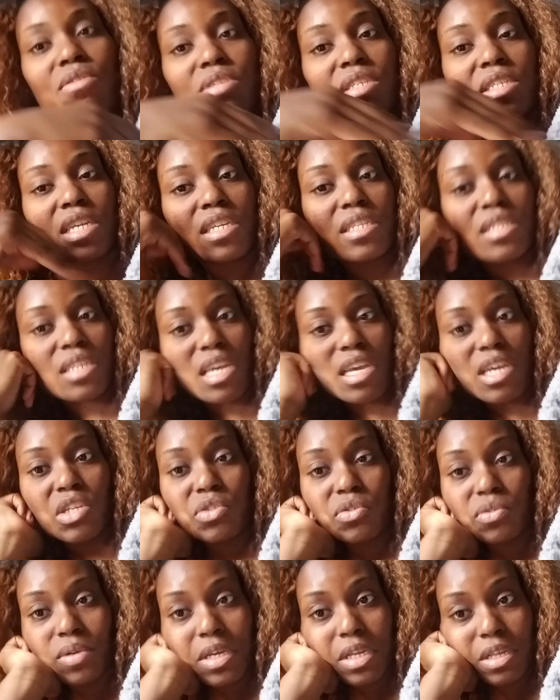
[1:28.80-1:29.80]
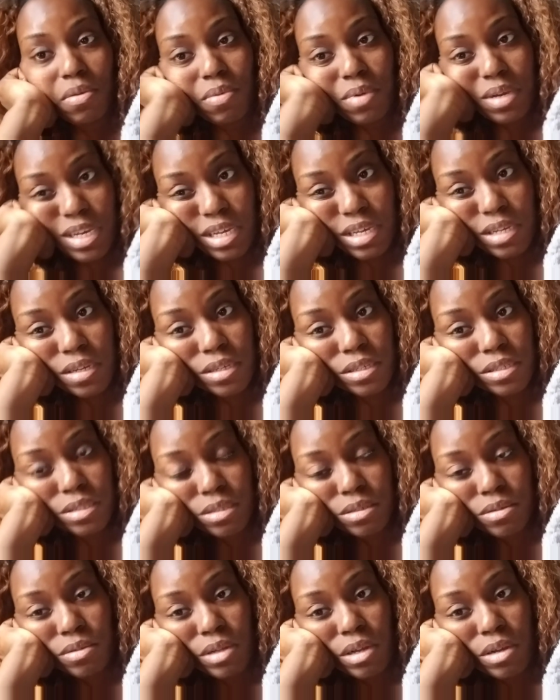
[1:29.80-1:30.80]
set schedule anyway. It's,
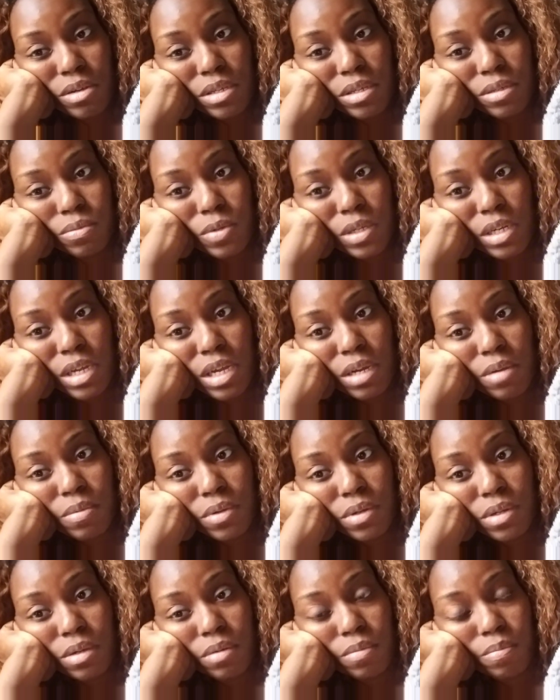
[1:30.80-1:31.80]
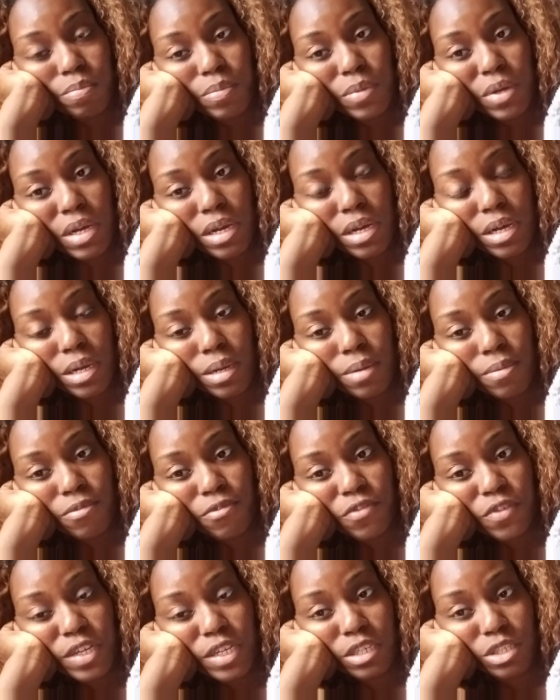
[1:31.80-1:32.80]
you know, it's whatever the uh,
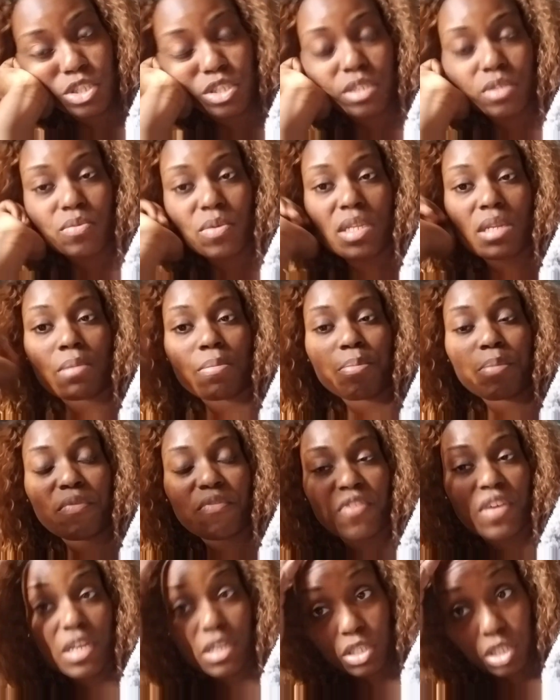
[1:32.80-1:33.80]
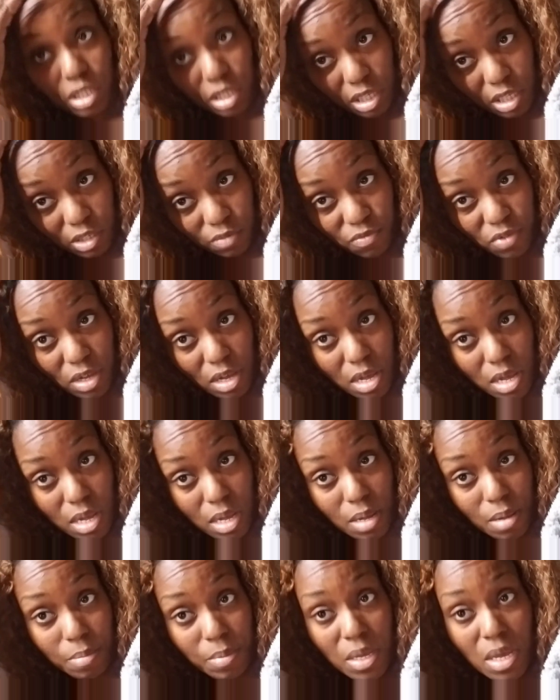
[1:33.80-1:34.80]
functions, when the functions is...
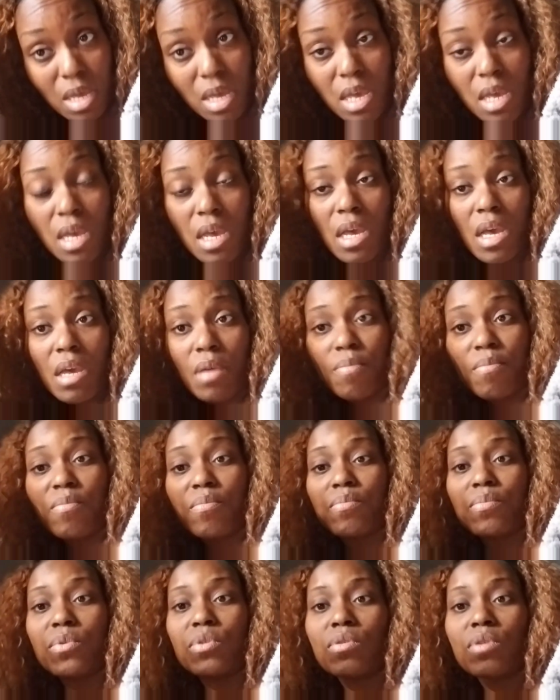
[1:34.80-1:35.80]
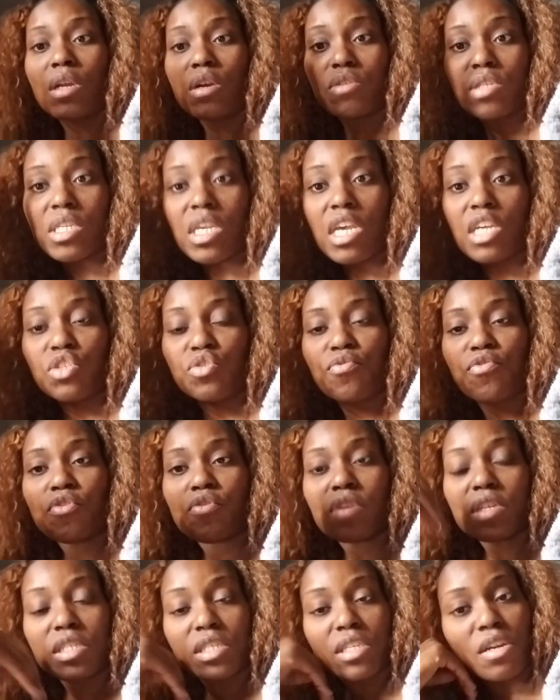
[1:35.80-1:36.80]
Um, you know, schedule
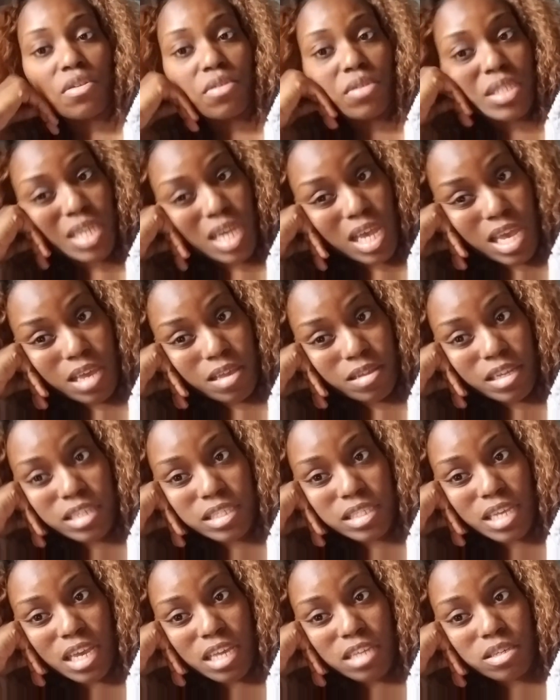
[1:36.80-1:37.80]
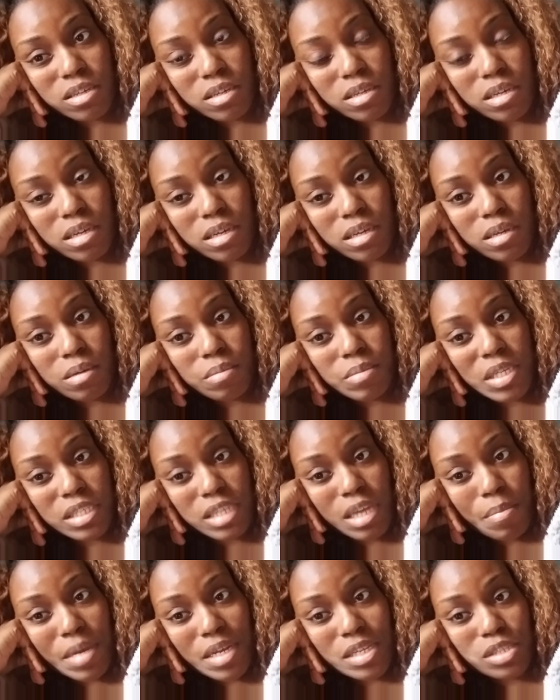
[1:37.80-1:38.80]
for a certain time. That's how the um, that's
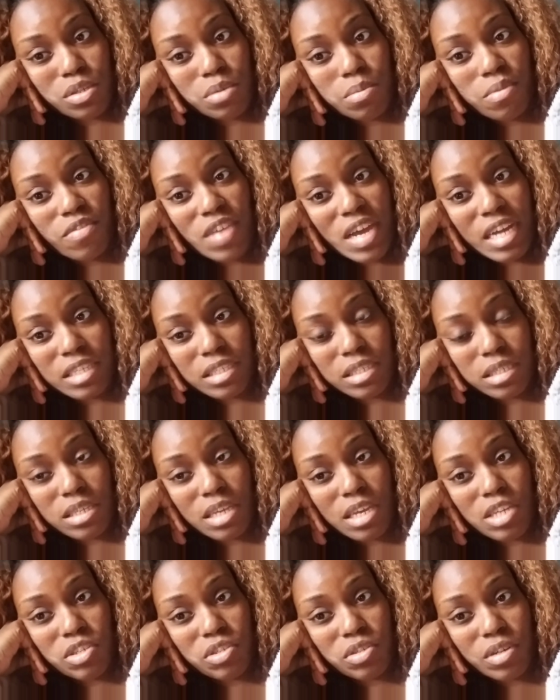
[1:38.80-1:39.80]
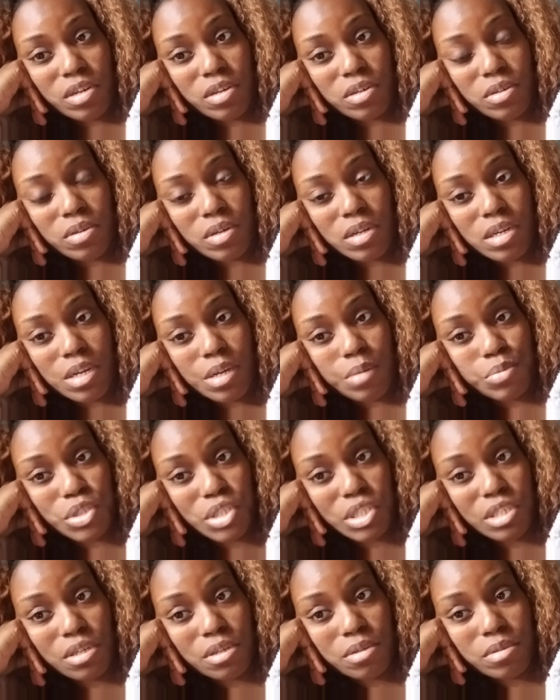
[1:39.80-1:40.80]
how my supervisor scheduled her um,
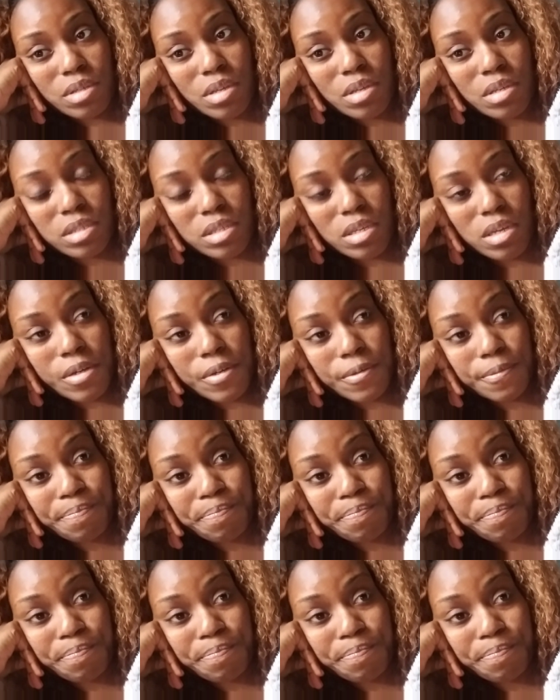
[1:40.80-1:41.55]
shifts. So